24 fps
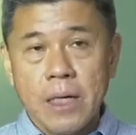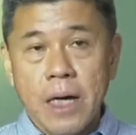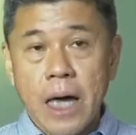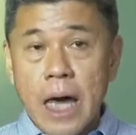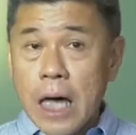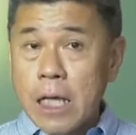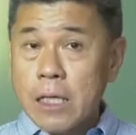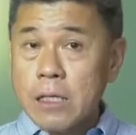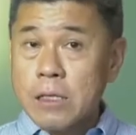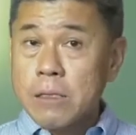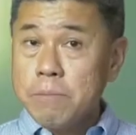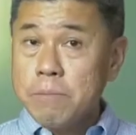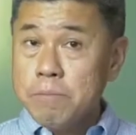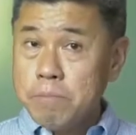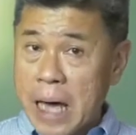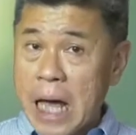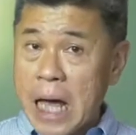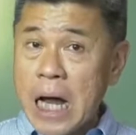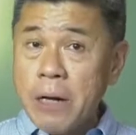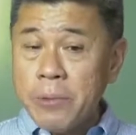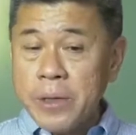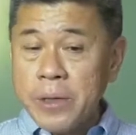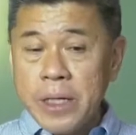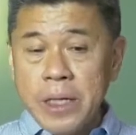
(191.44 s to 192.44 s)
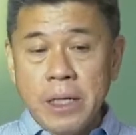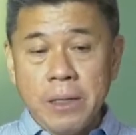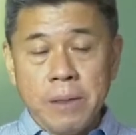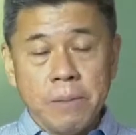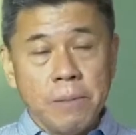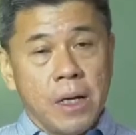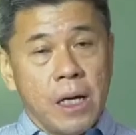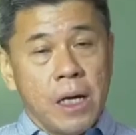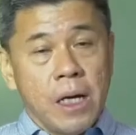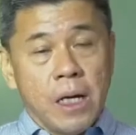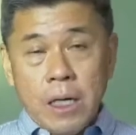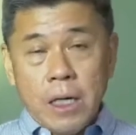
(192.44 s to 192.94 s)
And
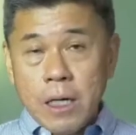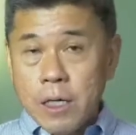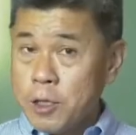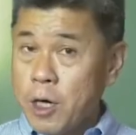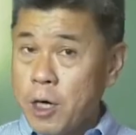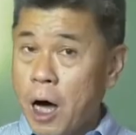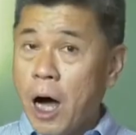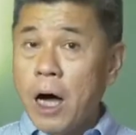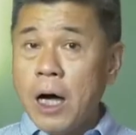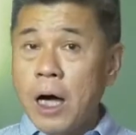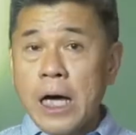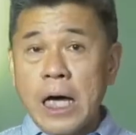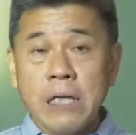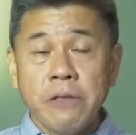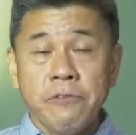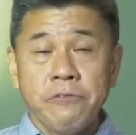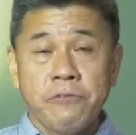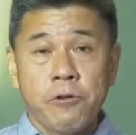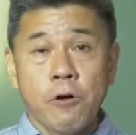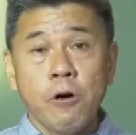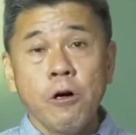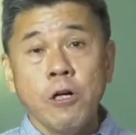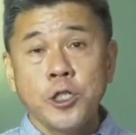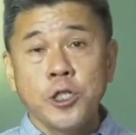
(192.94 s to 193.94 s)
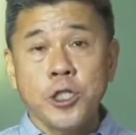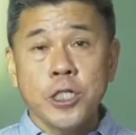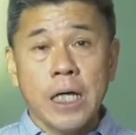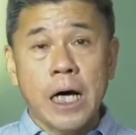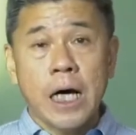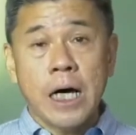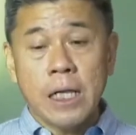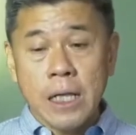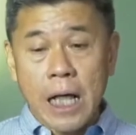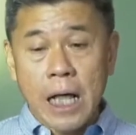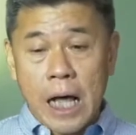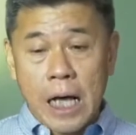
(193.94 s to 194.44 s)
Mary, young and
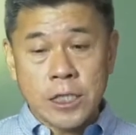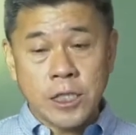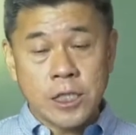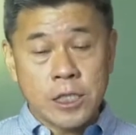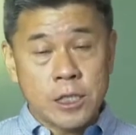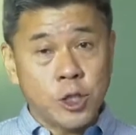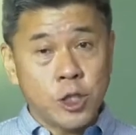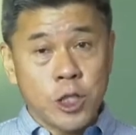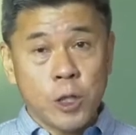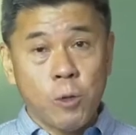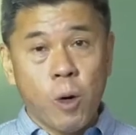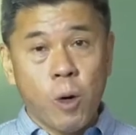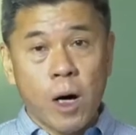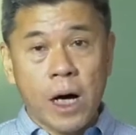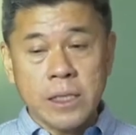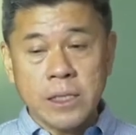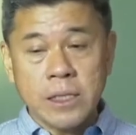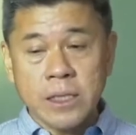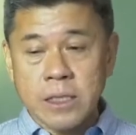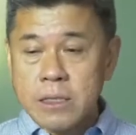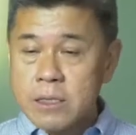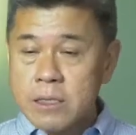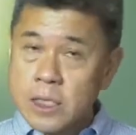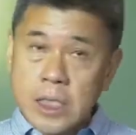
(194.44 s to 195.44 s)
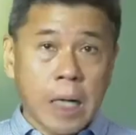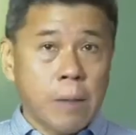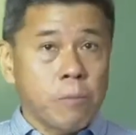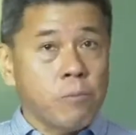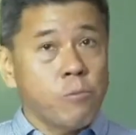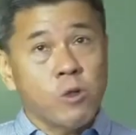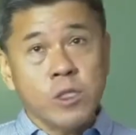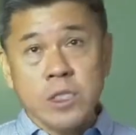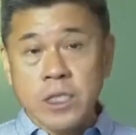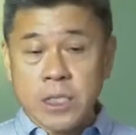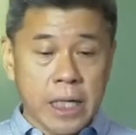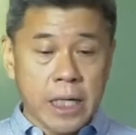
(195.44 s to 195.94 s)
virginal as she was,
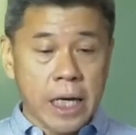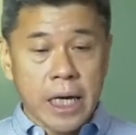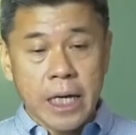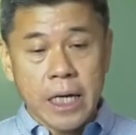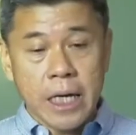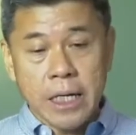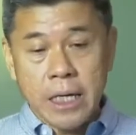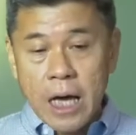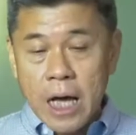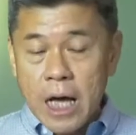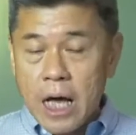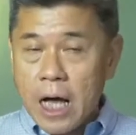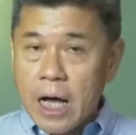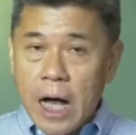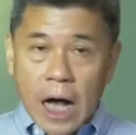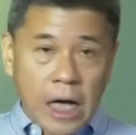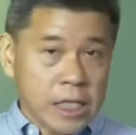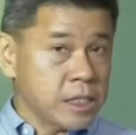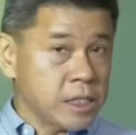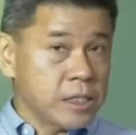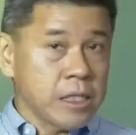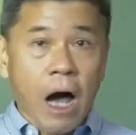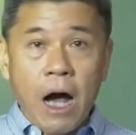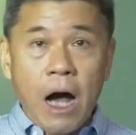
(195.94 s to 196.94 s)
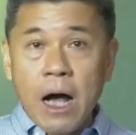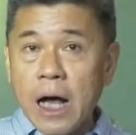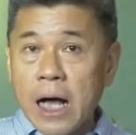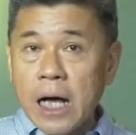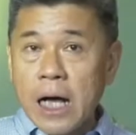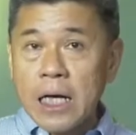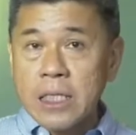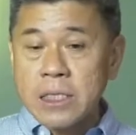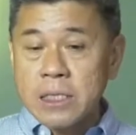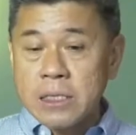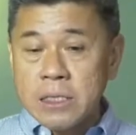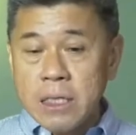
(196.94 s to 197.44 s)
some would say as young
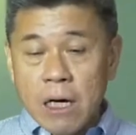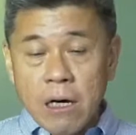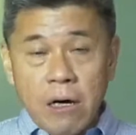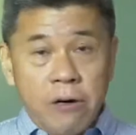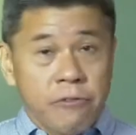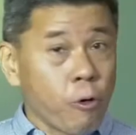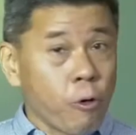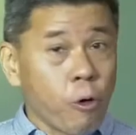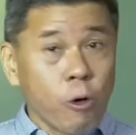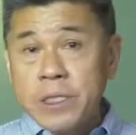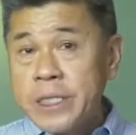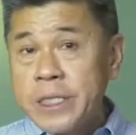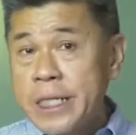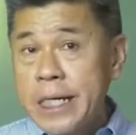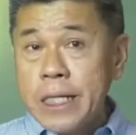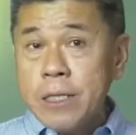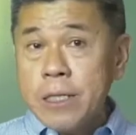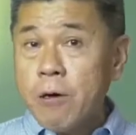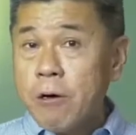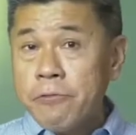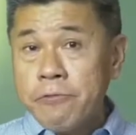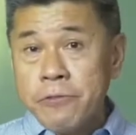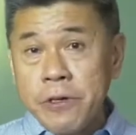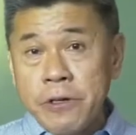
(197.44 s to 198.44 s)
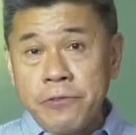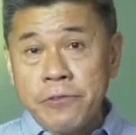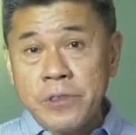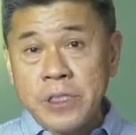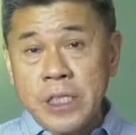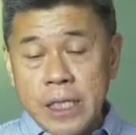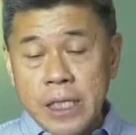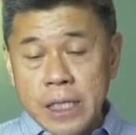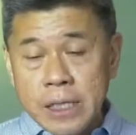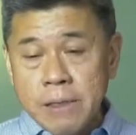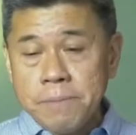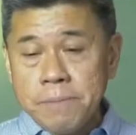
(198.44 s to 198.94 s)
as 14 or
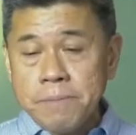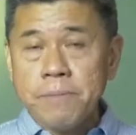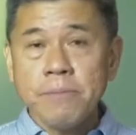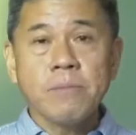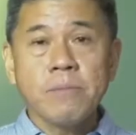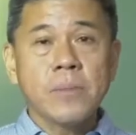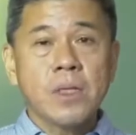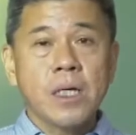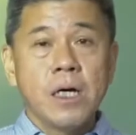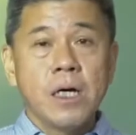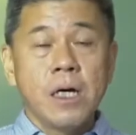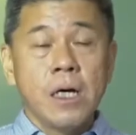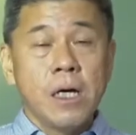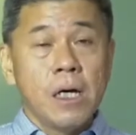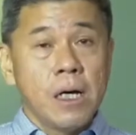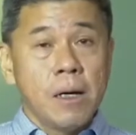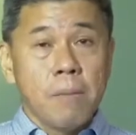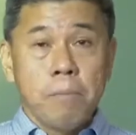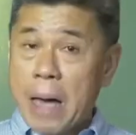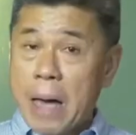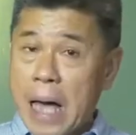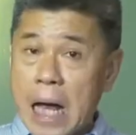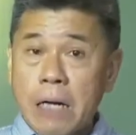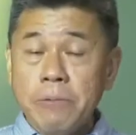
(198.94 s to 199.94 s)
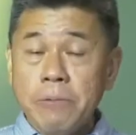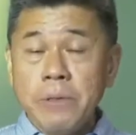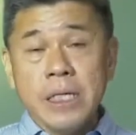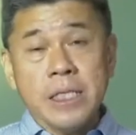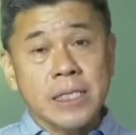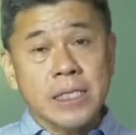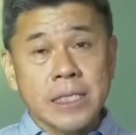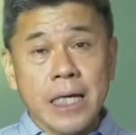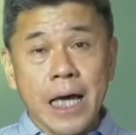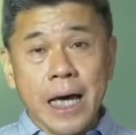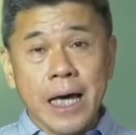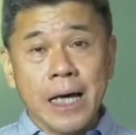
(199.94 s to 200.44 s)
15, Mary
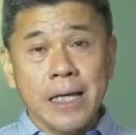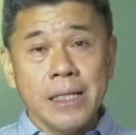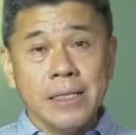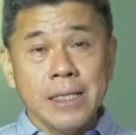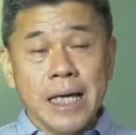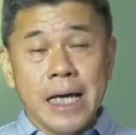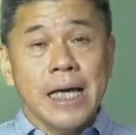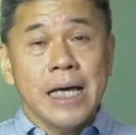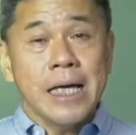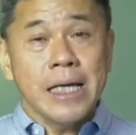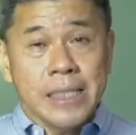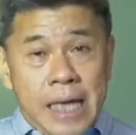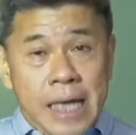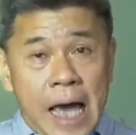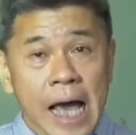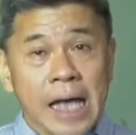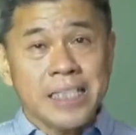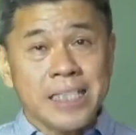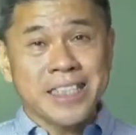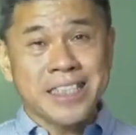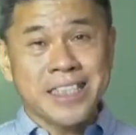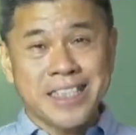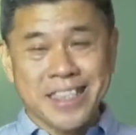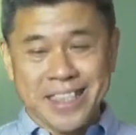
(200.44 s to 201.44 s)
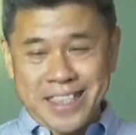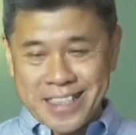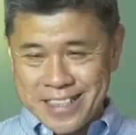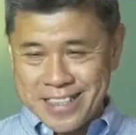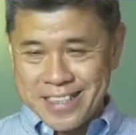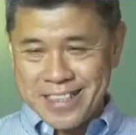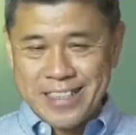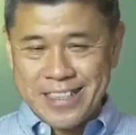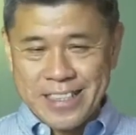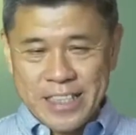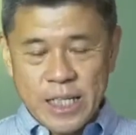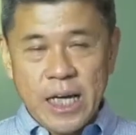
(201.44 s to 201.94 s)
said,
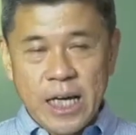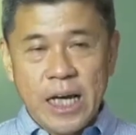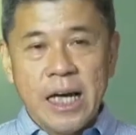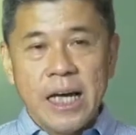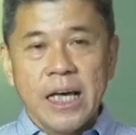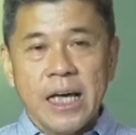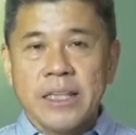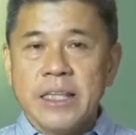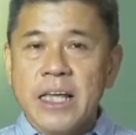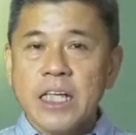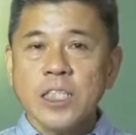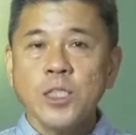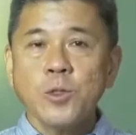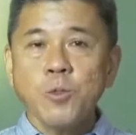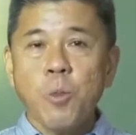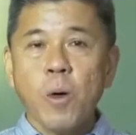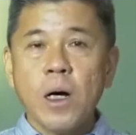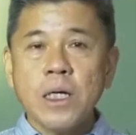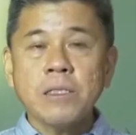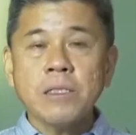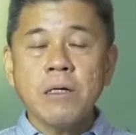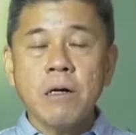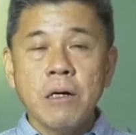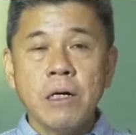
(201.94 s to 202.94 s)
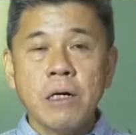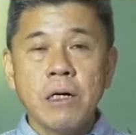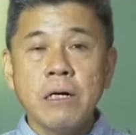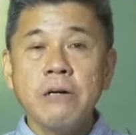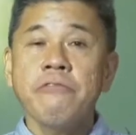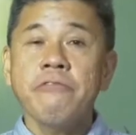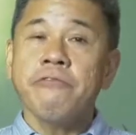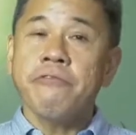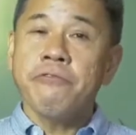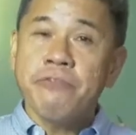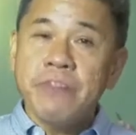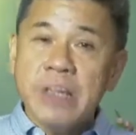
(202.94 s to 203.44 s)
"Yes, this was her
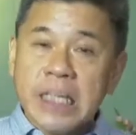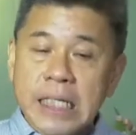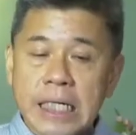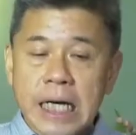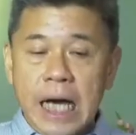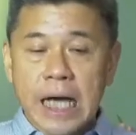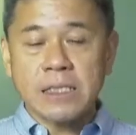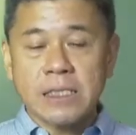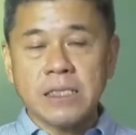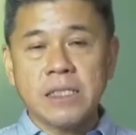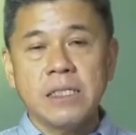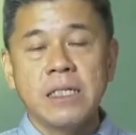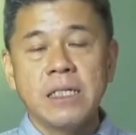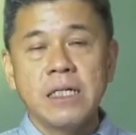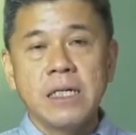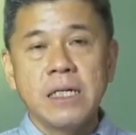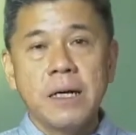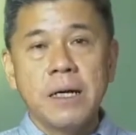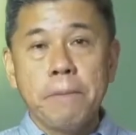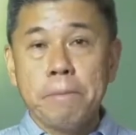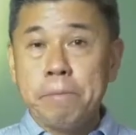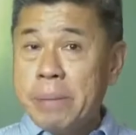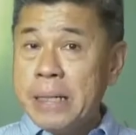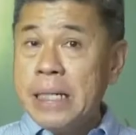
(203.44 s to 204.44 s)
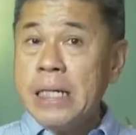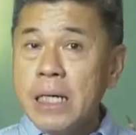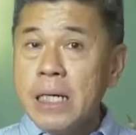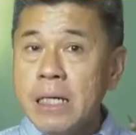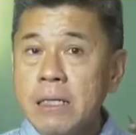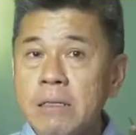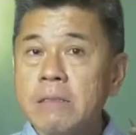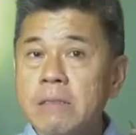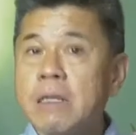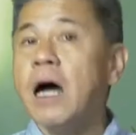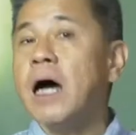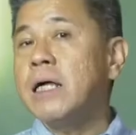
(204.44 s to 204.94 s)
fiat. Be
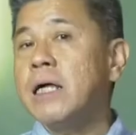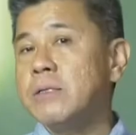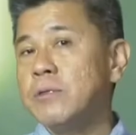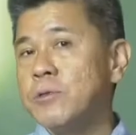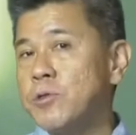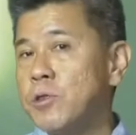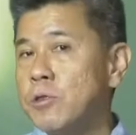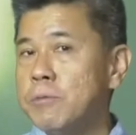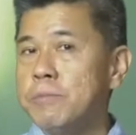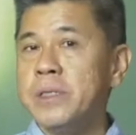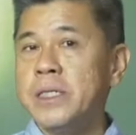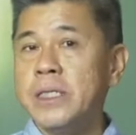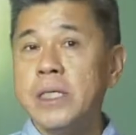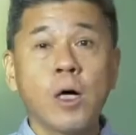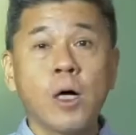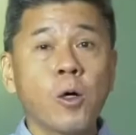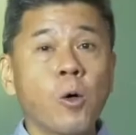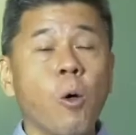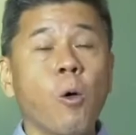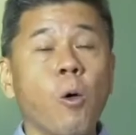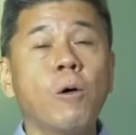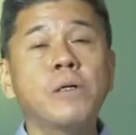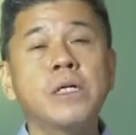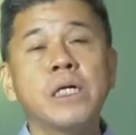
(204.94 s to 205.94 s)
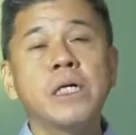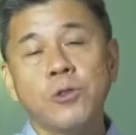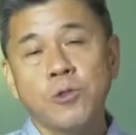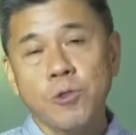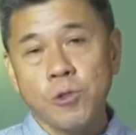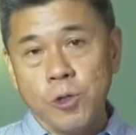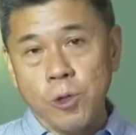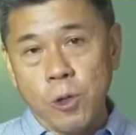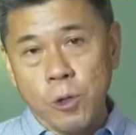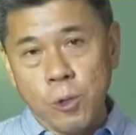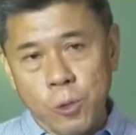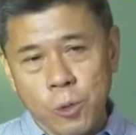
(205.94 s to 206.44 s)
it done to me according to
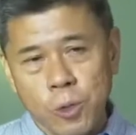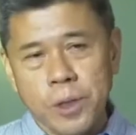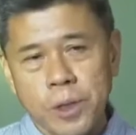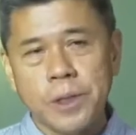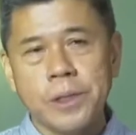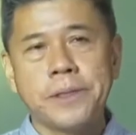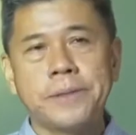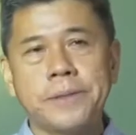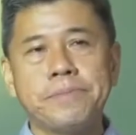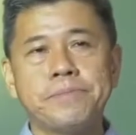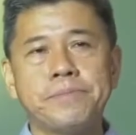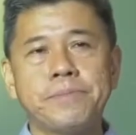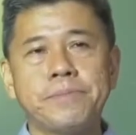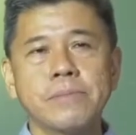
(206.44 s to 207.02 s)
your word."